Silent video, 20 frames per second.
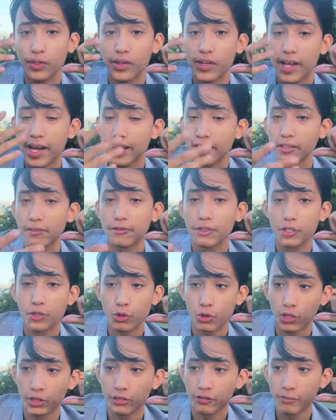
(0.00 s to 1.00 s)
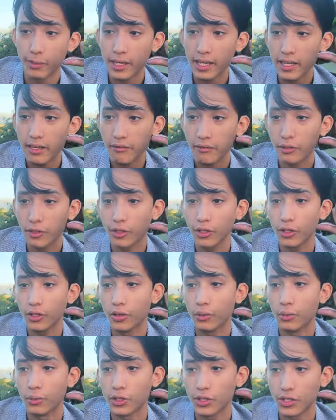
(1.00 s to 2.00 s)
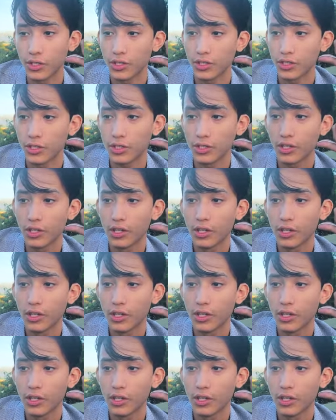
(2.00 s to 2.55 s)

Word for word: negative destructive behavior, which is